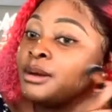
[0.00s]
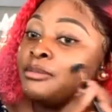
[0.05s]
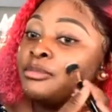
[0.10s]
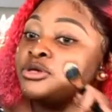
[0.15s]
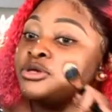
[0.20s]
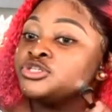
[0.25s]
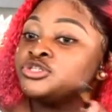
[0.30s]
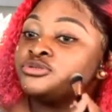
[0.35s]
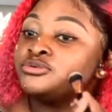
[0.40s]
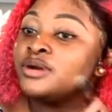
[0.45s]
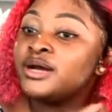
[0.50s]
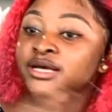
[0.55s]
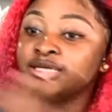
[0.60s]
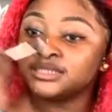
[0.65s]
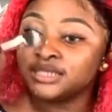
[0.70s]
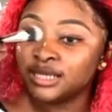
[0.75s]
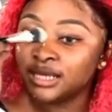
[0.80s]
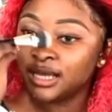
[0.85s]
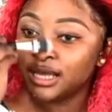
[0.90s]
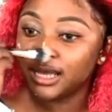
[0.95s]

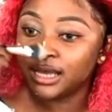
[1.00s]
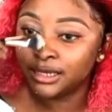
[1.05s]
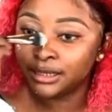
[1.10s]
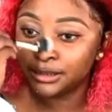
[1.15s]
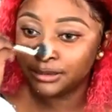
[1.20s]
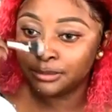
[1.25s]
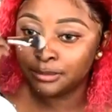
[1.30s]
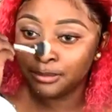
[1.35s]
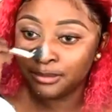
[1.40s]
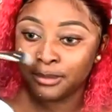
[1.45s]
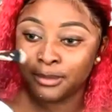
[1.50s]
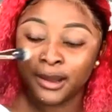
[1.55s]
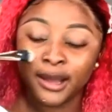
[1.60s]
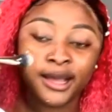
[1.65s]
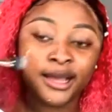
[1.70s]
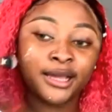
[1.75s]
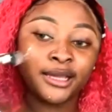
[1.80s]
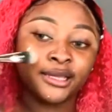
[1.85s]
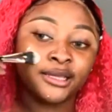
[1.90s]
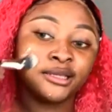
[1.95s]
moisturizer and
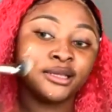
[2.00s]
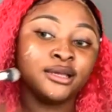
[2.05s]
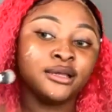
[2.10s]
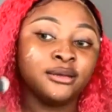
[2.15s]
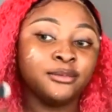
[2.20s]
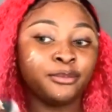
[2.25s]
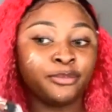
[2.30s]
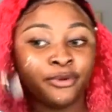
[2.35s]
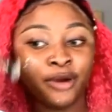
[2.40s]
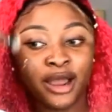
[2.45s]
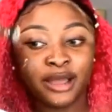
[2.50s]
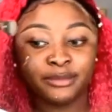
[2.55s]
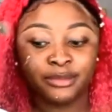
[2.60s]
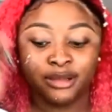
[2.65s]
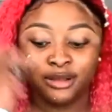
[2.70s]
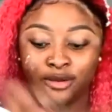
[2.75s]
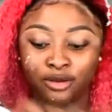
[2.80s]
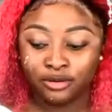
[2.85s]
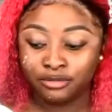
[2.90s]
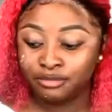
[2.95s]
my
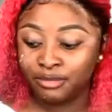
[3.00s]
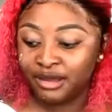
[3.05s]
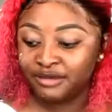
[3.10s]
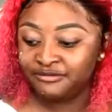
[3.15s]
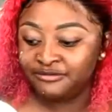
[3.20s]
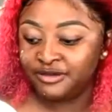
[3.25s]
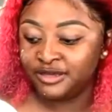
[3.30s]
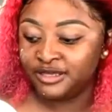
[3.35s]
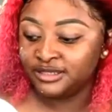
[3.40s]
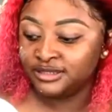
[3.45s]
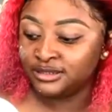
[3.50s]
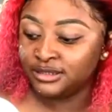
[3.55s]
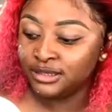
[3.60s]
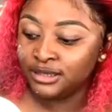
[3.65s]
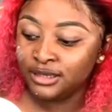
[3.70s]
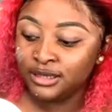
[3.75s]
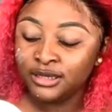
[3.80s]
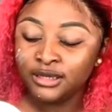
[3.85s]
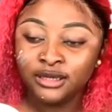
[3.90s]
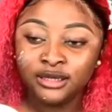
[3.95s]
primer on my face,
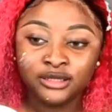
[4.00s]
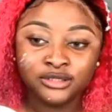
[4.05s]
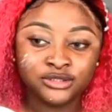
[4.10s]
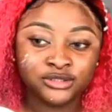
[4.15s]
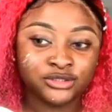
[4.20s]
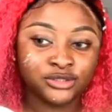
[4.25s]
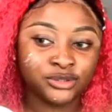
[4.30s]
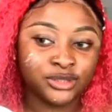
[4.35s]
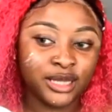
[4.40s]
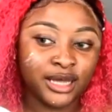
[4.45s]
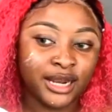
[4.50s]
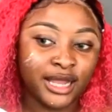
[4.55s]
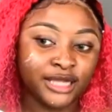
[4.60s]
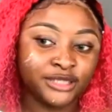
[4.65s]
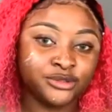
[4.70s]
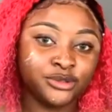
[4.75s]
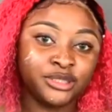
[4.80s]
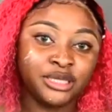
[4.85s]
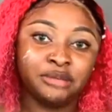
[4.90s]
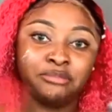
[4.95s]
so that
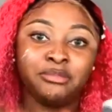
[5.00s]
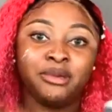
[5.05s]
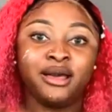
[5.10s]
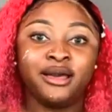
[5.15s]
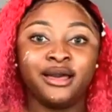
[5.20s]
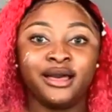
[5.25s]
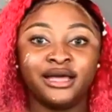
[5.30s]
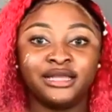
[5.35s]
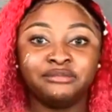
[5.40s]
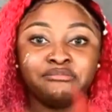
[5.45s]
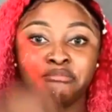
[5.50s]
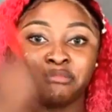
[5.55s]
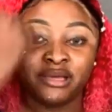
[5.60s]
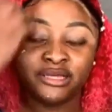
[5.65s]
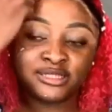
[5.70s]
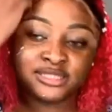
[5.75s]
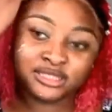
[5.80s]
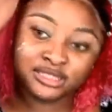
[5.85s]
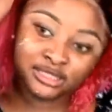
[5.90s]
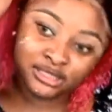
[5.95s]
I don't get my hand
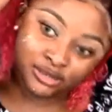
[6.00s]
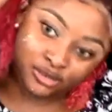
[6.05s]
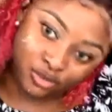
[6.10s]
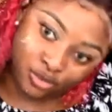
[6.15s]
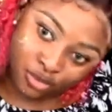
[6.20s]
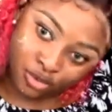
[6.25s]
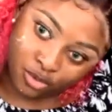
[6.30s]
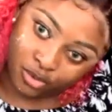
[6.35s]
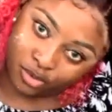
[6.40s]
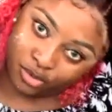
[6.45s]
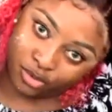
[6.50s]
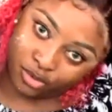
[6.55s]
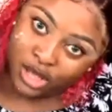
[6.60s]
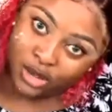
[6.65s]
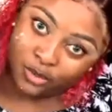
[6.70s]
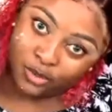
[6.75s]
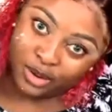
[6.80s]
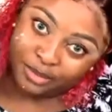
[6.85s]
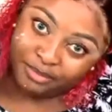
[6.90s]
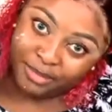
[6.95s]
messy, or
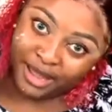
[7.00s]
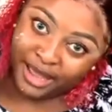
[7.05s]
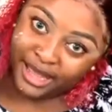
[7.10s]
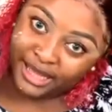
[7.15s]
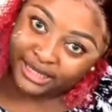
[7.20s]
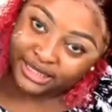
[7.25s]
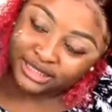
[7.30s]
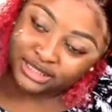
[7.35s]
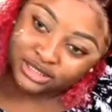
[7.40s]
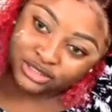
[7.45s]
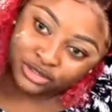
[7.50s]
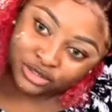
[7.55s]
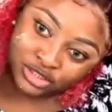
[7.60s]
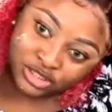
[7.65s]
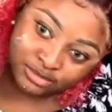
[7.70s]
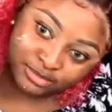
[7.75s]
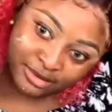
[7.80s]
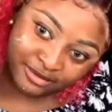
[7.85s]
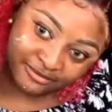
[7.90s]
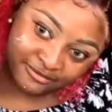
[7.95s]
when my hand is
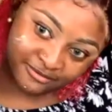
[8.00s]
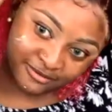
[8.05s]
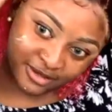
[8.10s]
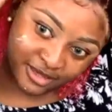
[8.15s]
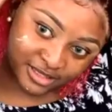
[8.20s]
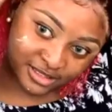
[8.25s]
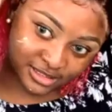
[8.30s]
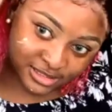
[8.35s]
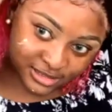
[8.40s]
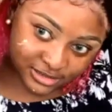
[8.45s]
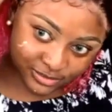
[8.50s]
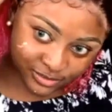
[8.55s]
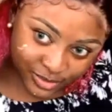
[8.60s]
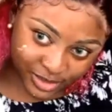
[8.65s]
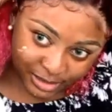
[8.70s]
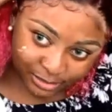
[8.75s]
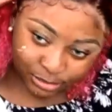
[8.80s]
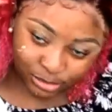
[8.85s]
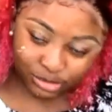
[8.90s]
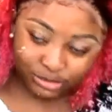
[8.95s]
touching my face
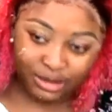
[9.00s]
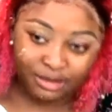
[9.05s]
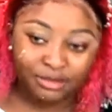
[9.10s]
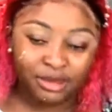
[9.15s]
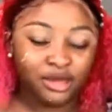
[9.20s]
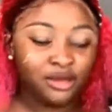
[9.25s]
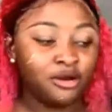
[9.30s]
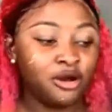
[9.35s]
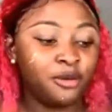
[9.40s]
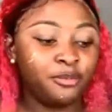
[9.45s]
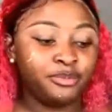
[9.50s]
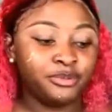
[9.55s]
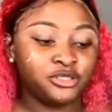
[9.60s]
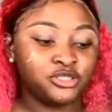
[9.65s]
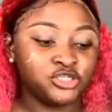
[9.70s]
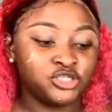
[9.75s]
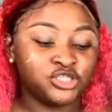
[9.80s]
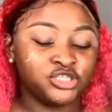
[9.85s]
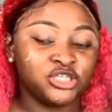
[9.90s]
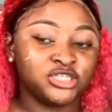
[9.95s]
when I'm doing my makeup,
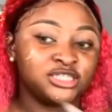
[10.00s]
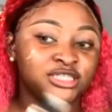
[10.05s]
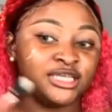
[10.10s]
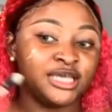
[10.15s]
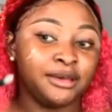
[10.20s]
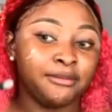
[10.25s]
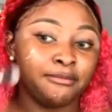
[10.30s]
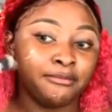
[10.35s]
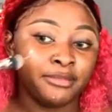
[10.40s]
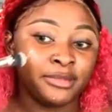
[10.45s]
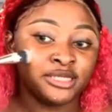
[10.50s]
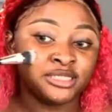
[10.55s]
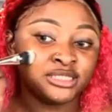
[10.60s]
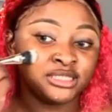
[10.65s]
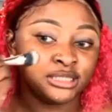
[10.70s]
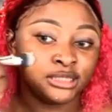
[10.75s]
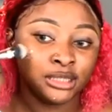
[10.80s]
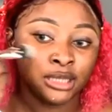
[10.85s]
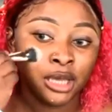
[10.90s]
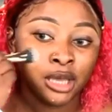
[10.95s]
it just doesn't get
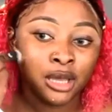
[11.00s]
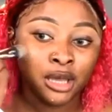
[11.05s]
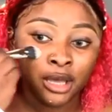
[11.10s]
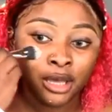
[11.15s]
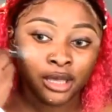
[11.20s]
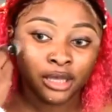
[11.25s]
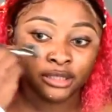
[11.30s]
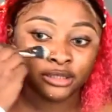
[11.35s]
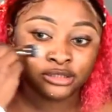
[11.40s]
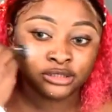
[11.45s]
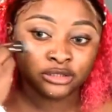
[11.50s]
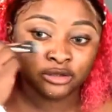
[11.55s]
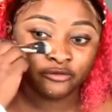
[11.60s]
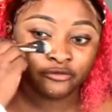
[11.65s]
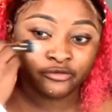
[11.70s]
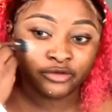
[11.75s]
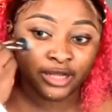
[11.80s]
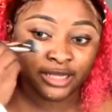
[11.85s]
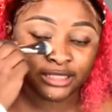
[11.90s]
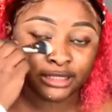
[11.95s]
messy and
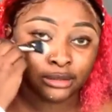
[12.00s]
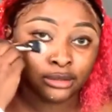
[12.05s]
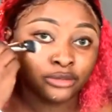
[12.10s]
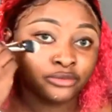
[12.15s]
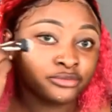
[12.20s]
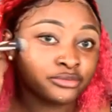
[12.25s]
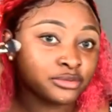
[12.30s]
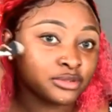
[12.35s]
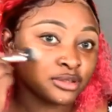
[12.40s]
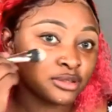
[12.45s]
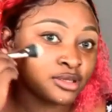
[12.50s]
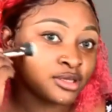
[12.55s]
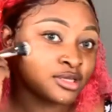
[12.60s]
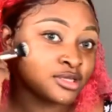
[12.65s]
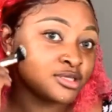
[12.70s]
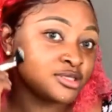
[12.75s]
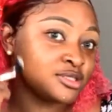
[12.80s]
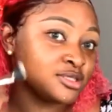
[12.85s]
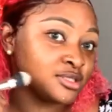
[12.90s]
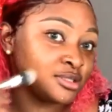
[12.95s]
stuff. And they
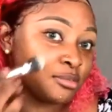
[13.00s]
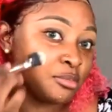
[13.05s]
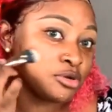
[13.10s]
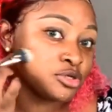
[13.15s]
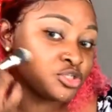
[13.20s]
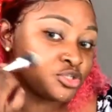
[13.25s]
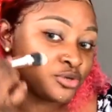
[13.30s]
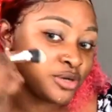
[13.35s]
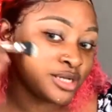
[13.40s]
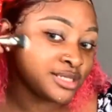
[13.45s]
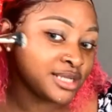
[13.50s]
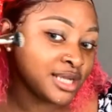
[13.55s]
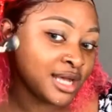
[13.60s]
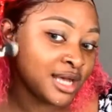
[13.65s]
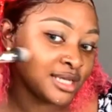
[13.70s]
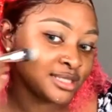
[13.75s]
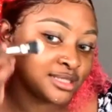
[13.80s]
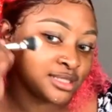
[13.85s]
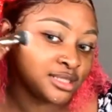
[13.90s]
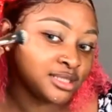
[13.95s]
can you see the moisturizer
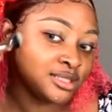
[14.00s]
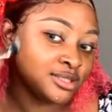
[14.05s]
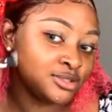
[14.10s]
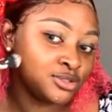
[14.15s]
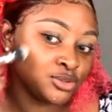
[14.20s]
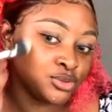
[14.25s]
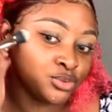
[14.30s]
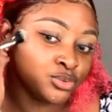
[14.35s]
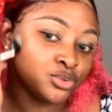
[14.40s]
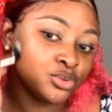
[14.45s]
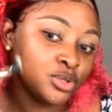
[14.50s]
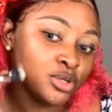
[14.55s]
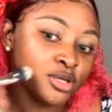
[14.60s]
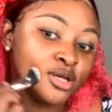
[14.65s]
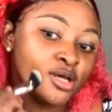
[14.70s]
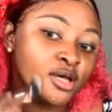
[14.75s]
has a little